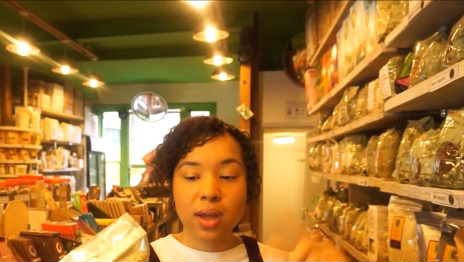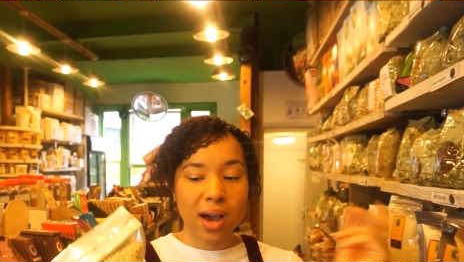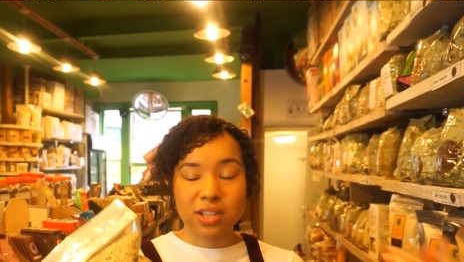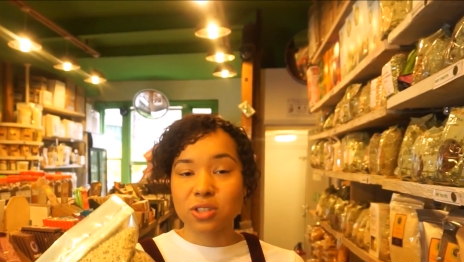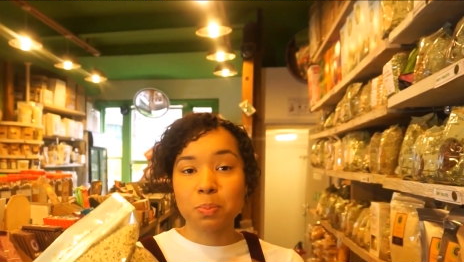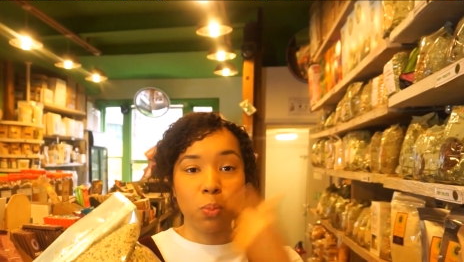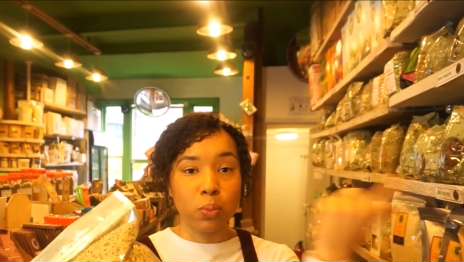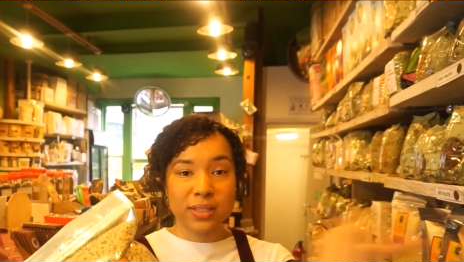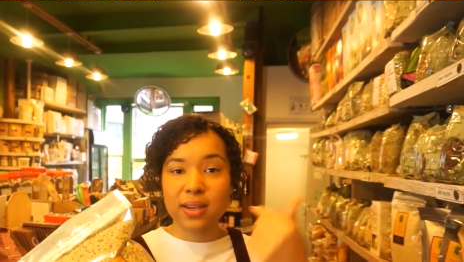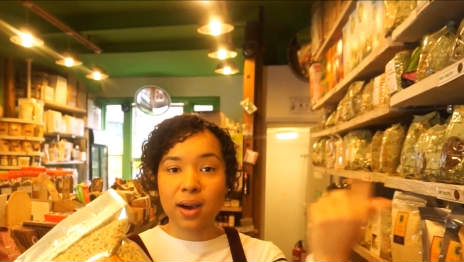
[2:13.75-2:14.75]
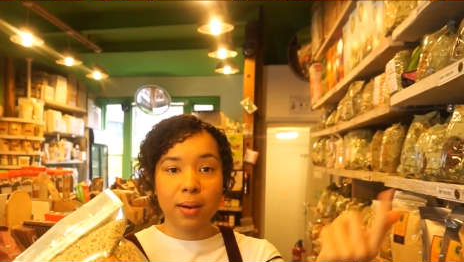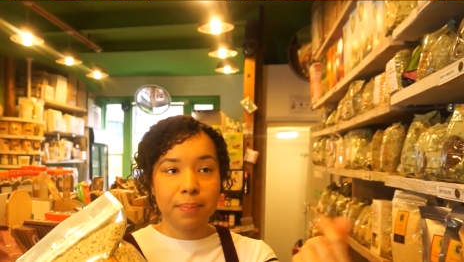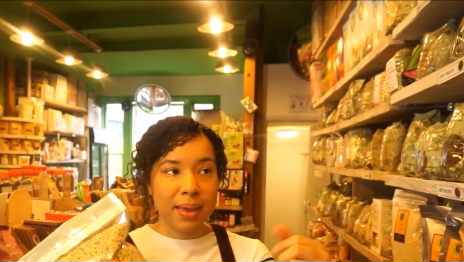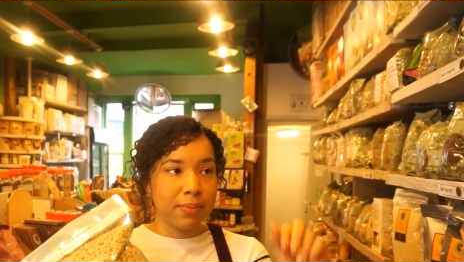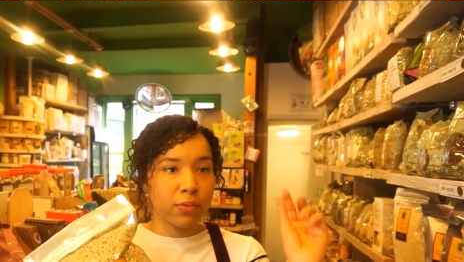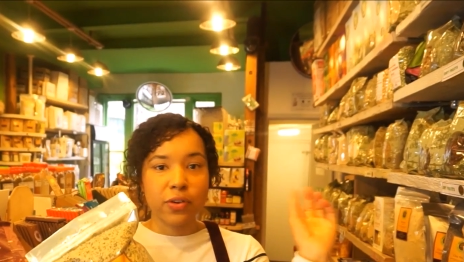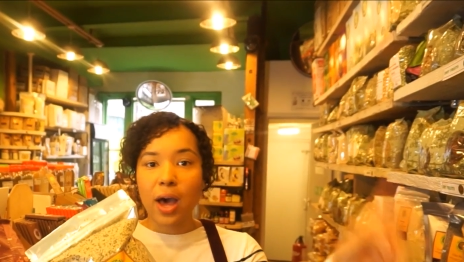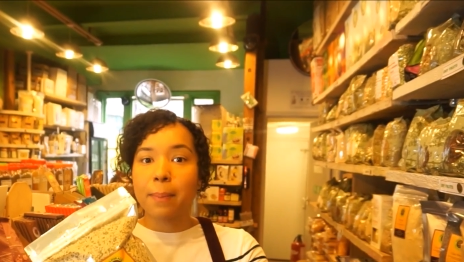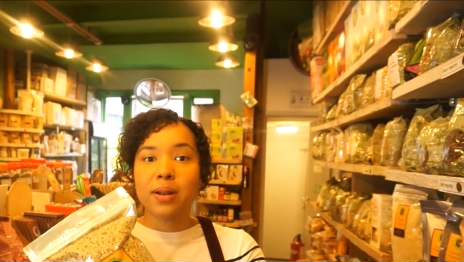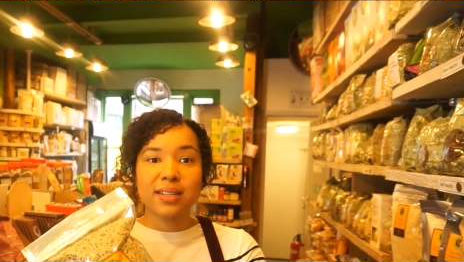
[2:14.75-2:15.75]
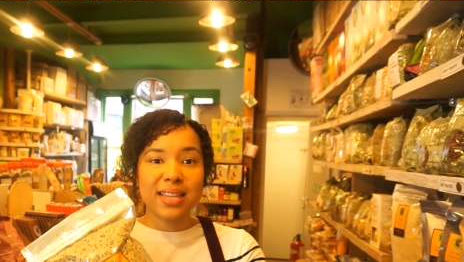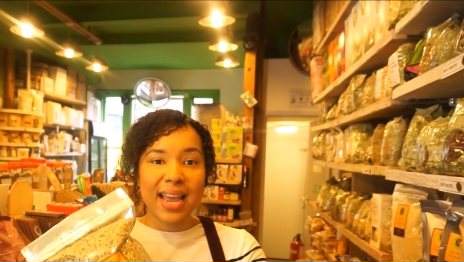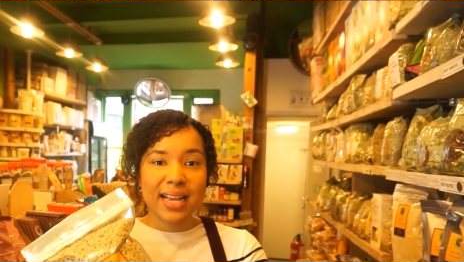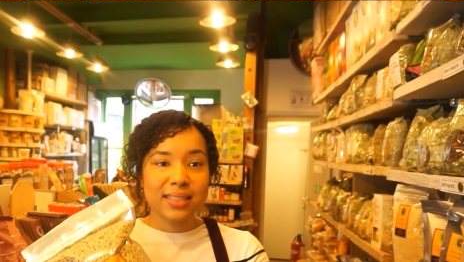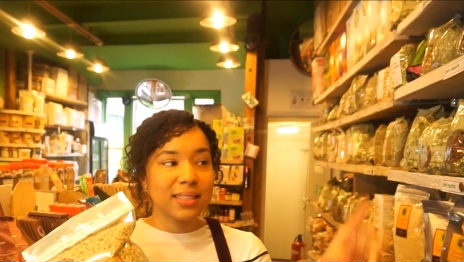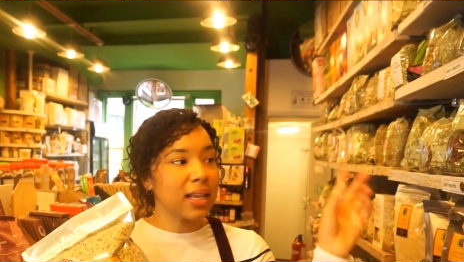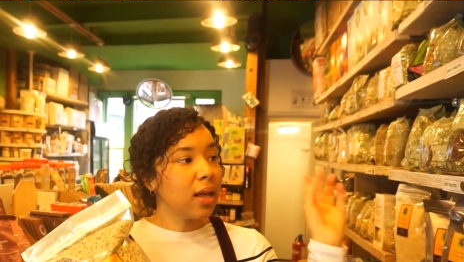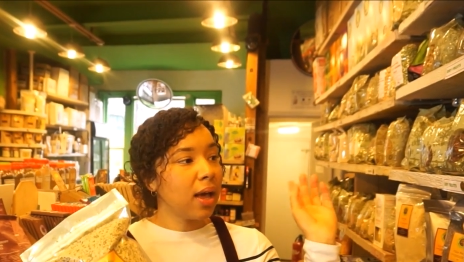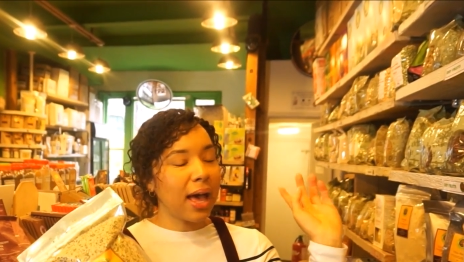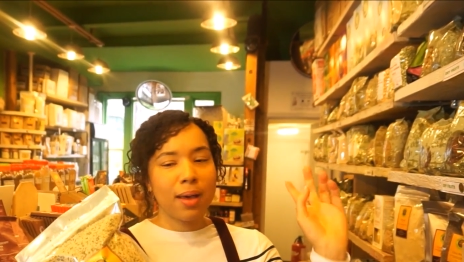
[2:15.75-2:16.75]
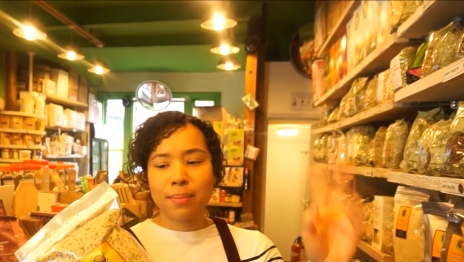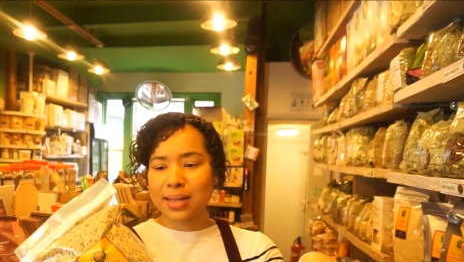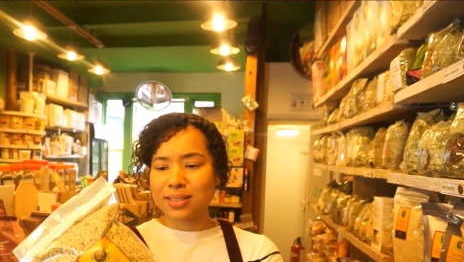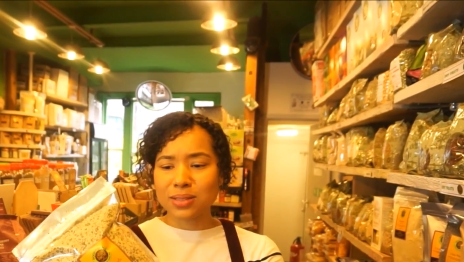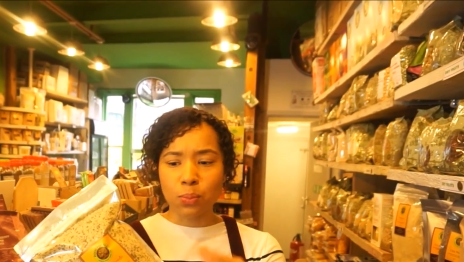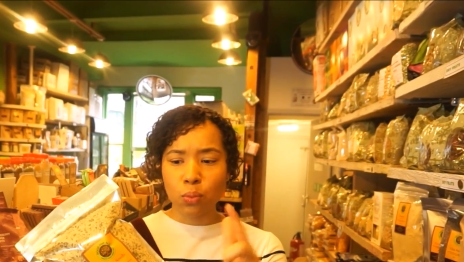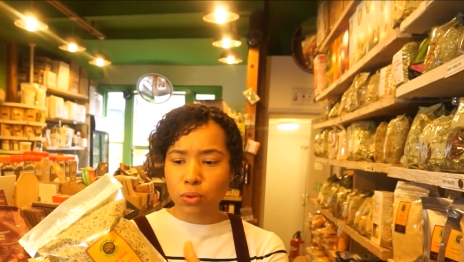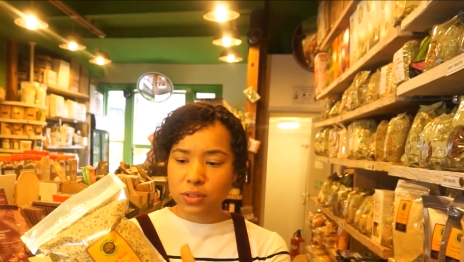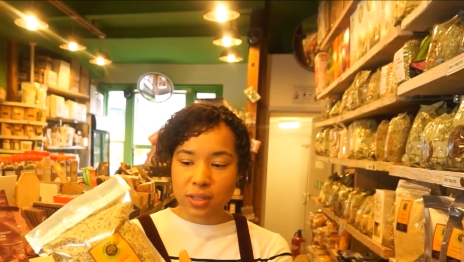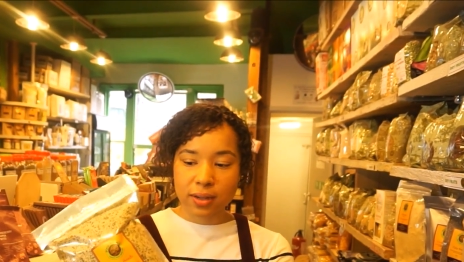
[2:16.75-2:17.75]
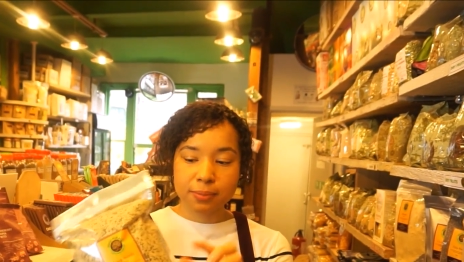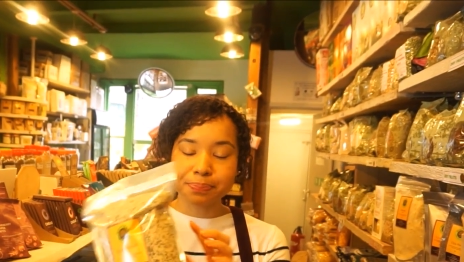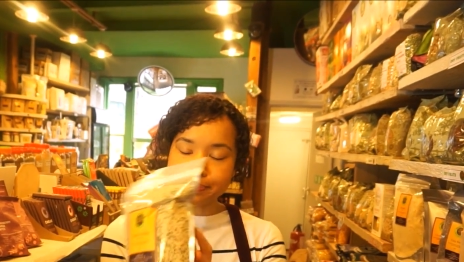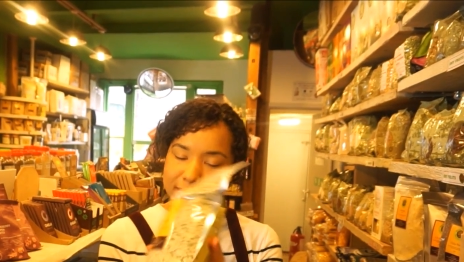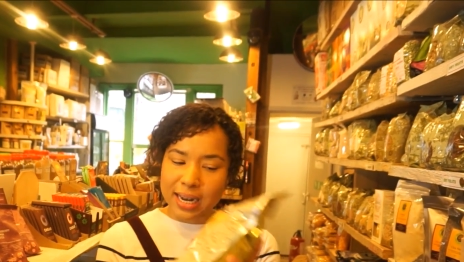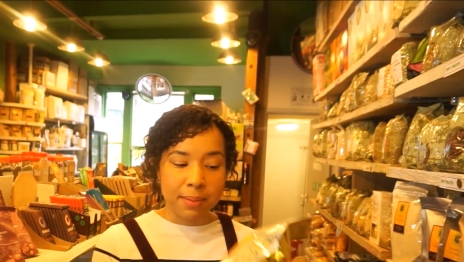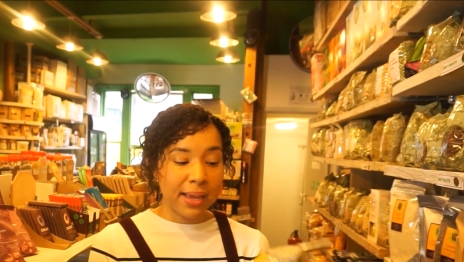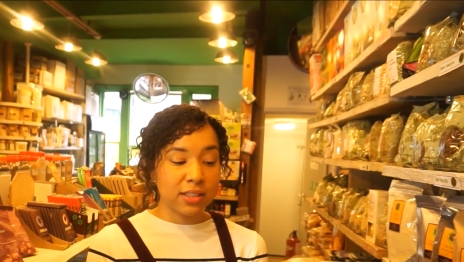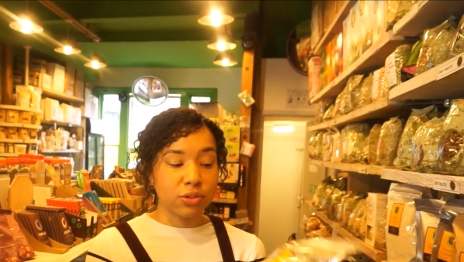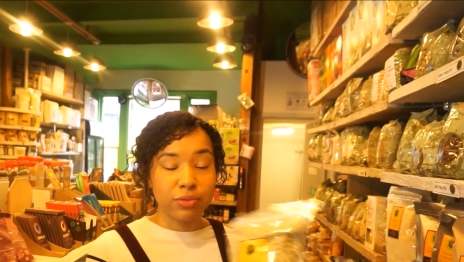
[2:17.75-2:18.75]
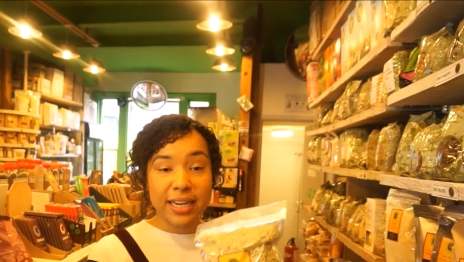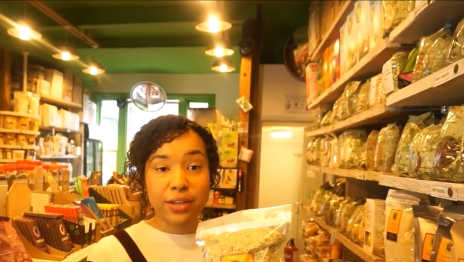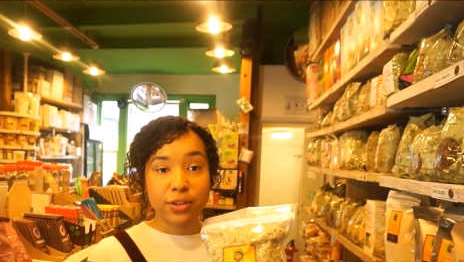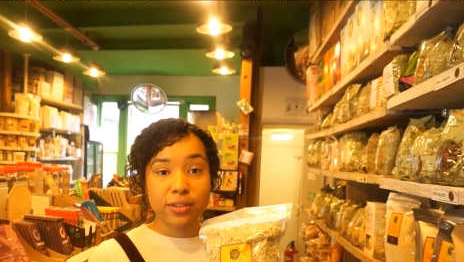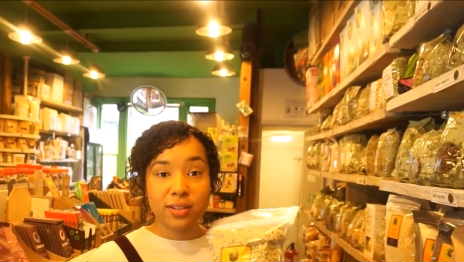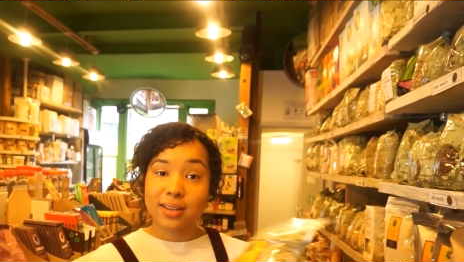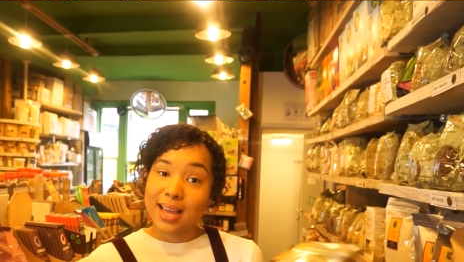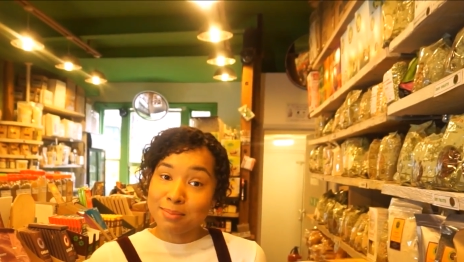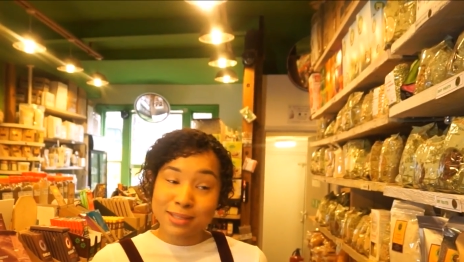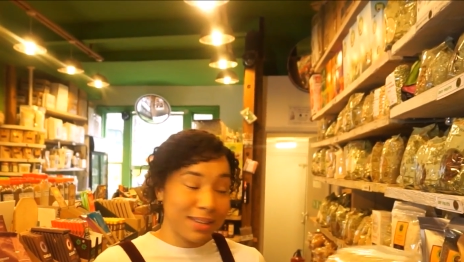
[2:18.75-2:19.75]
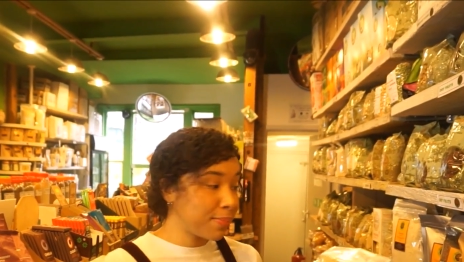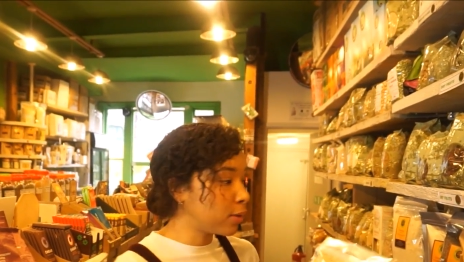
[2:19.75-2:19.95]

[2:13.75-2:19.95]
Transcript: I just whiz it up maybe with a couple of dates um, and some water, and it makes a really good hemp seed